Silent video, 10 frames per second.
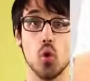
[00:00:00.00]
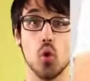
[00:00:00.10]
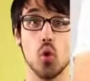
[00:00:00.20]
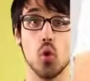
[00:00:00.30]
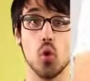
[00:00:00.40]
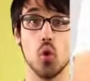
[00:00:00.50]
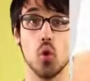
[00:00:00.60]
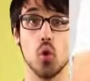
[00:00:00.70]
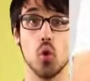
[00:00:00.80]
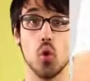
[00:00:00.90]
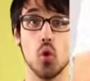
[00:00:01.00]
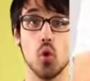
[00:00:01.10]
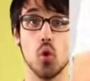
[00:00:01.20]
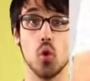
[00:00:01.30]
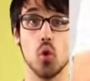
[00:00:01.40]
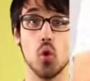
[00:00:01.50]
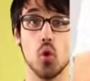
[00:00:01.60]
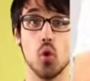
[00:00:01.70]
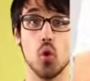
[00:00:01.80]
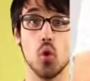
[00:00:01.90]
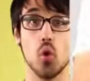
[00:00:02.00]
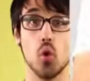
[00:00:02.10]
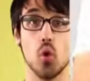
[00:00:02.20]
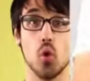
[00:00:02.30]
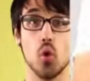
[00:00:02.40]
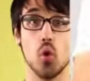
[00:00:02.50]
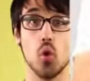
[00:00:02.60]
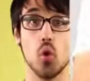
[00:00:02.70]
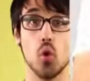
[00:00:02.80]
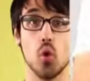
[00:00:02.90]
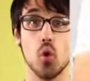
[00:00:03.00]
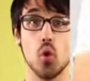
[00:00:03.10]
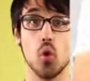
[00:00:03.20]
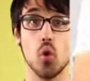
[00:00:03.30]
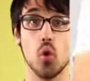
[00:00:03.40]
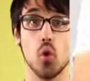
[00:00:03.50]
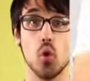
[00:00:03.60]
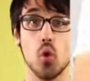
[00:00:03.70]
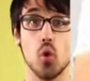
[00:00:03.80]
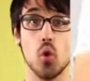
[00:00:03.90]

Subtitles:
(silent)